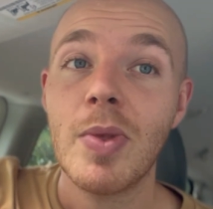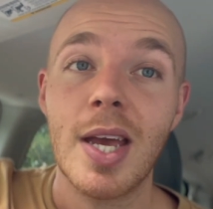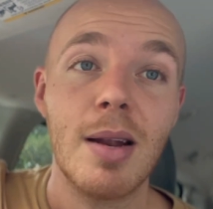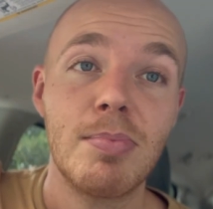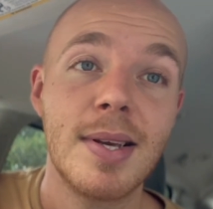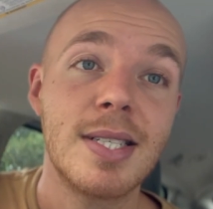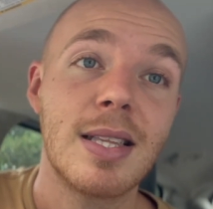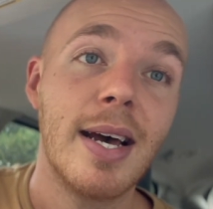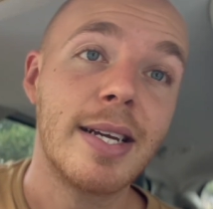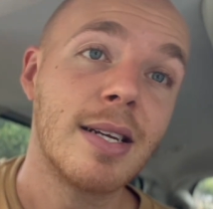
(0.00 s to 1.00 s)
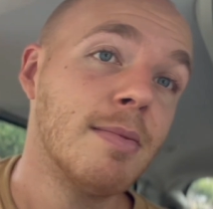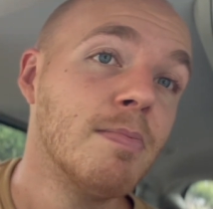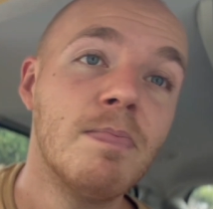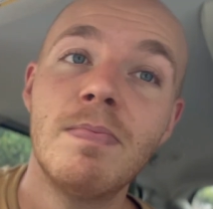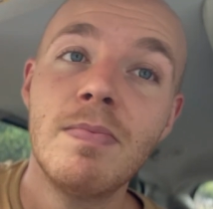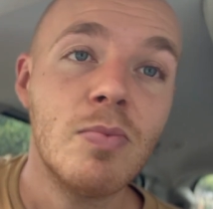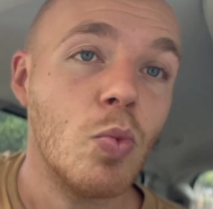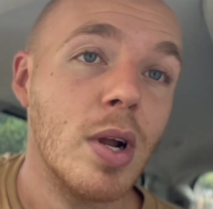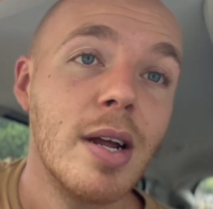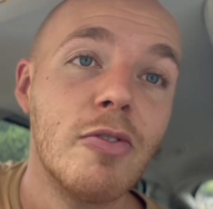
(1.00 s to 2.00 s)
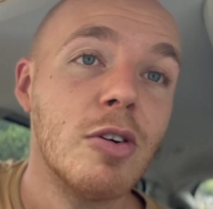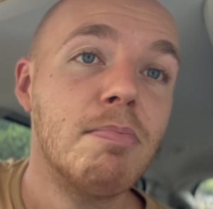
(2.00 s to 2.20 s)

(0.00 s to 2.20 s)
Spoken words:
in a place like whatever,